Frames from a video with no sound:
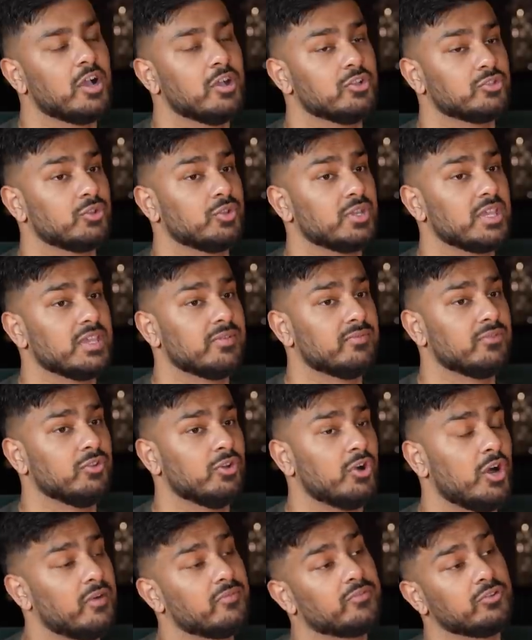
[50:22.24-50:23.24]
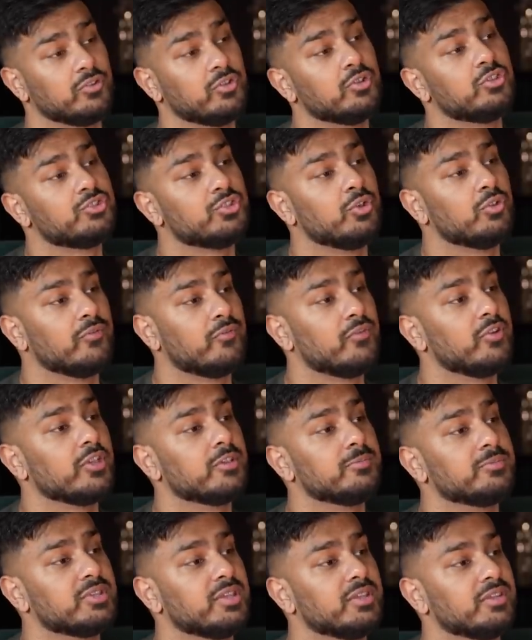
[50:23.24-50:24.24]
Oh, so even after you had sold the
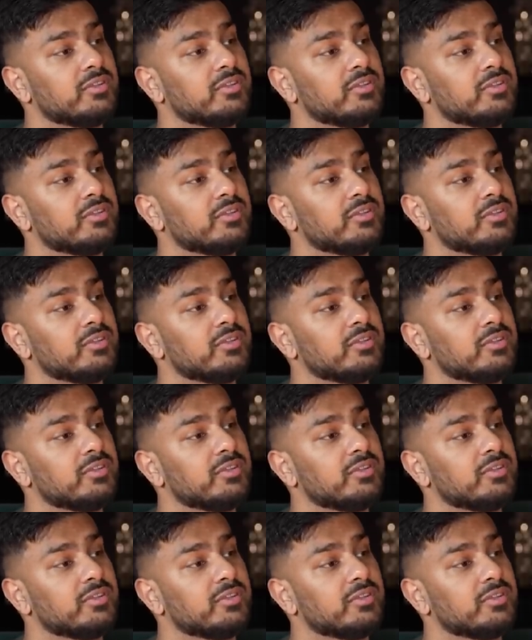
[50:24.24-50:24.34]
30%?